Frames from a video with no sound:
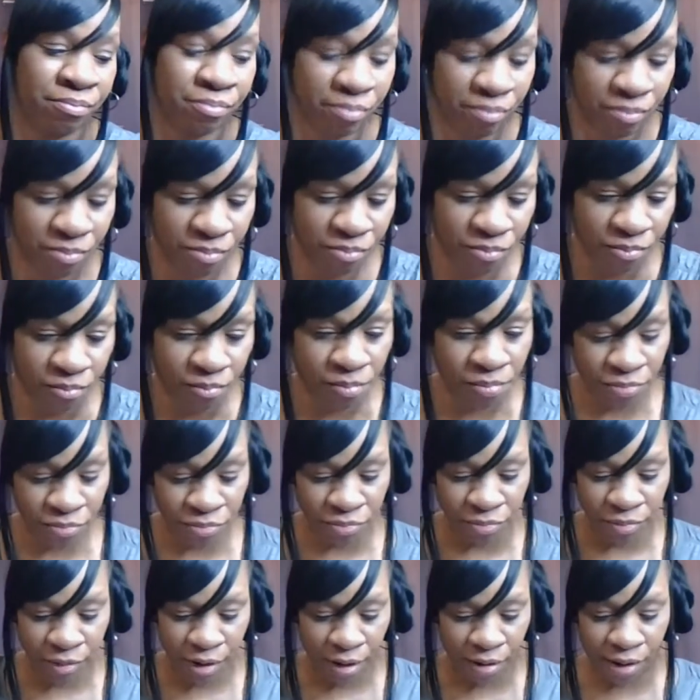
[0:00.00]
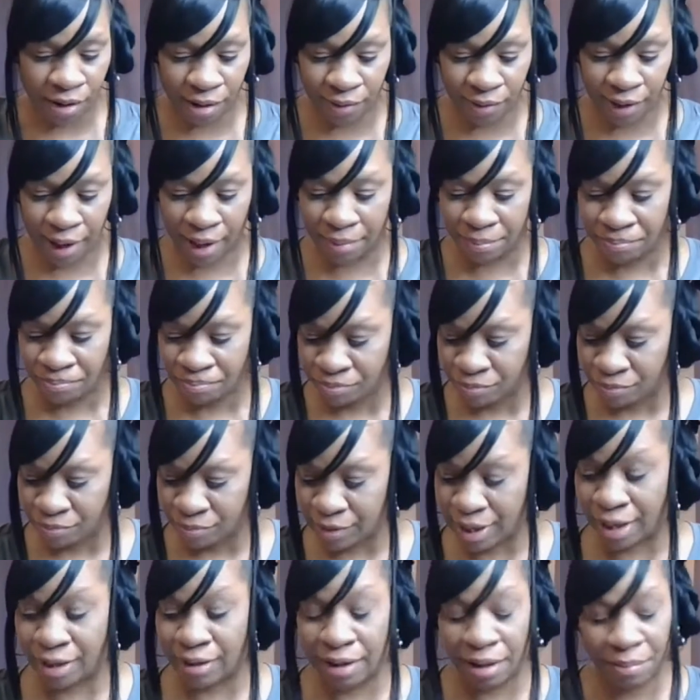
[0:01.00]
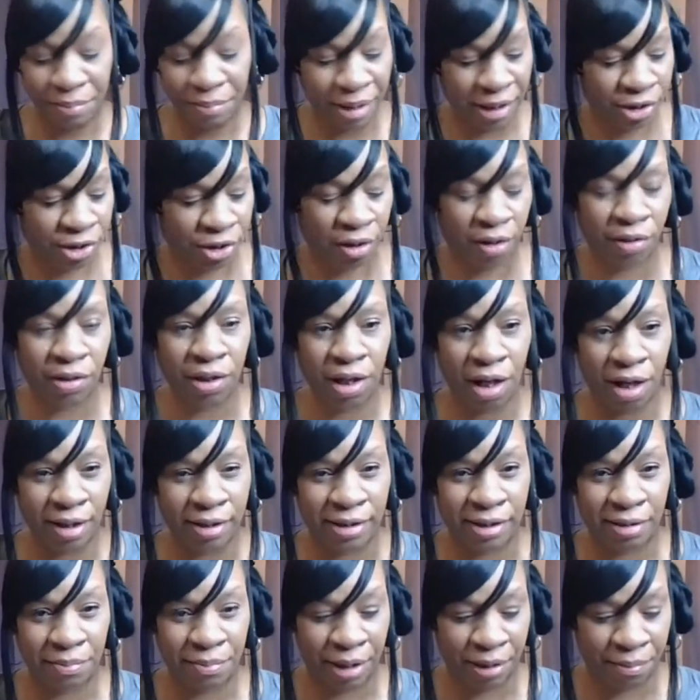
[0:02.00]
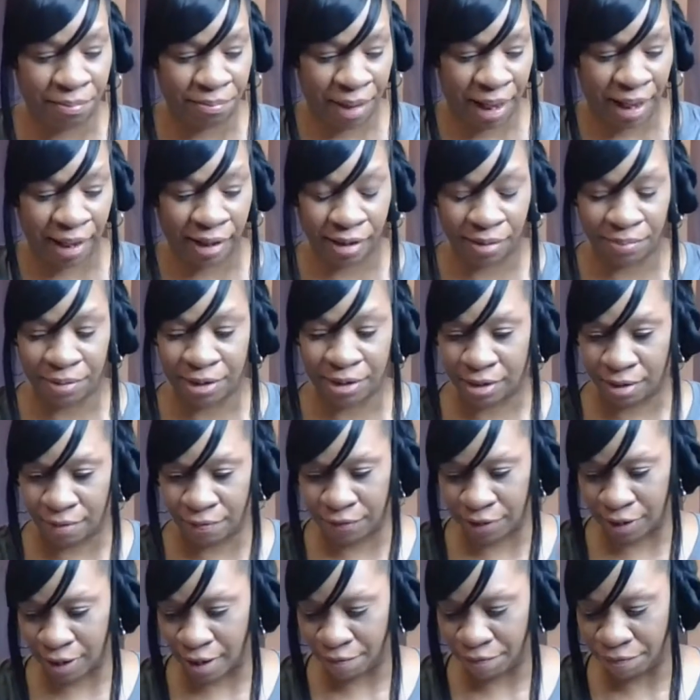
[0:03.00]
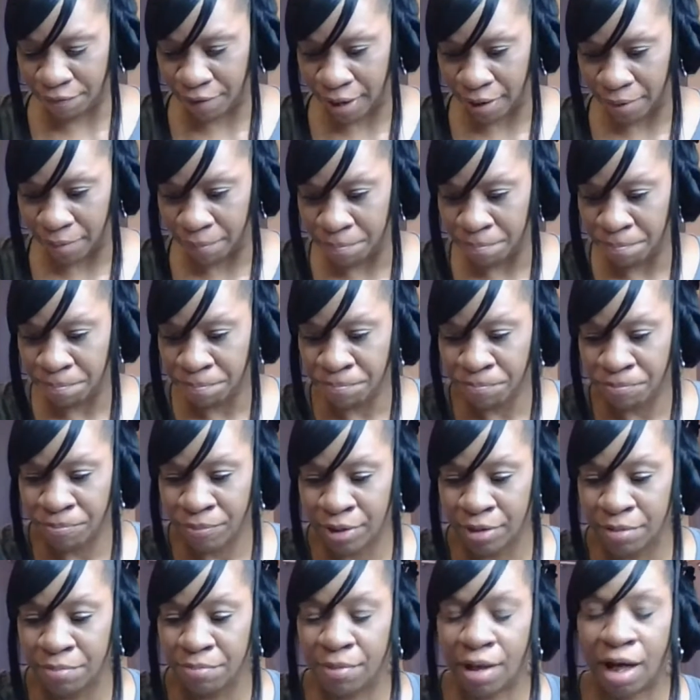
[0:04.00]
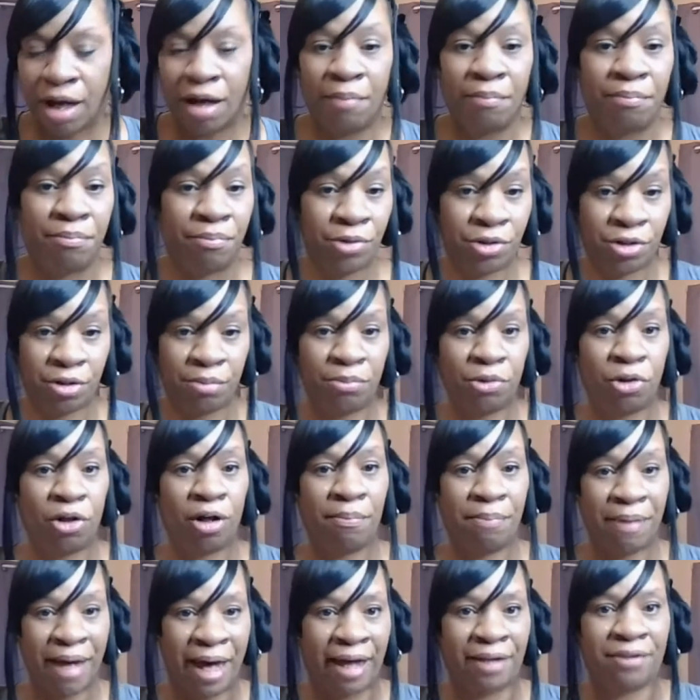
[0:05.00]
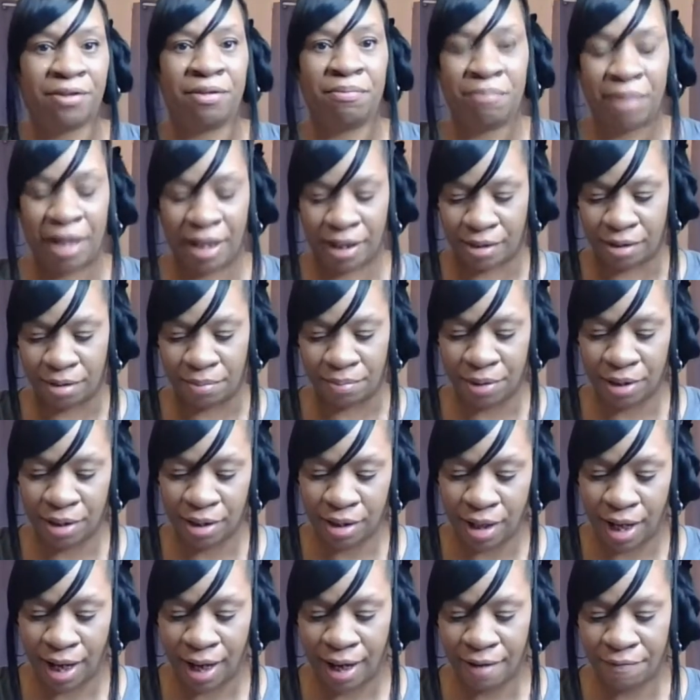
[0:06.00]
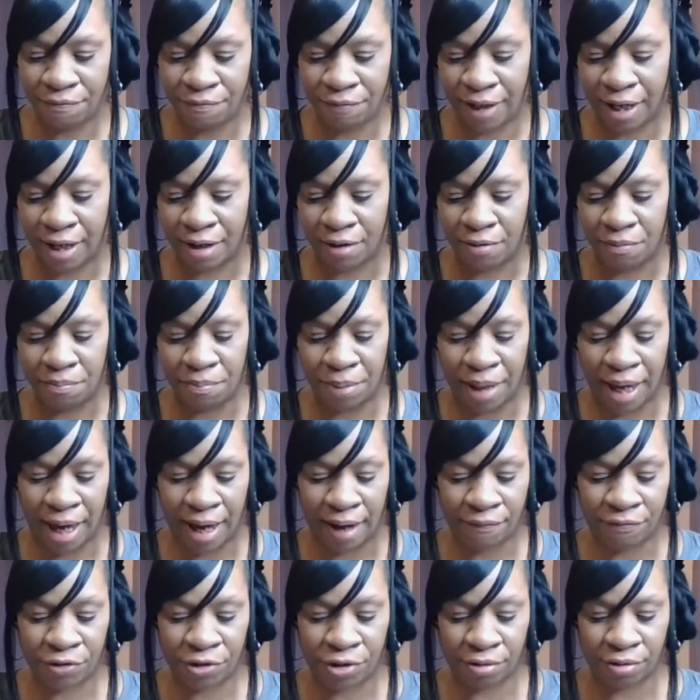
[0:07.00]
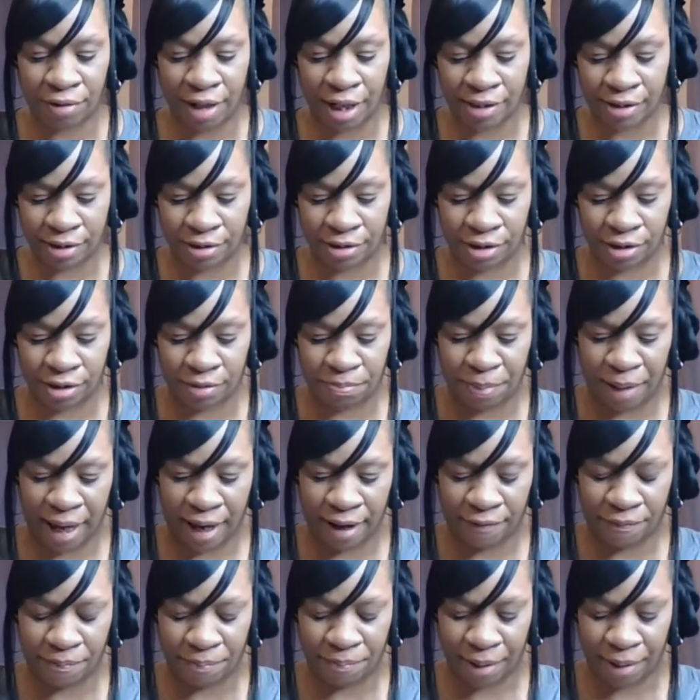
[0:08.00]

All right. Now let me show y'all some of the makeup stuff that I found. Um, some more bath and makeup. I found Bath Treasures Bath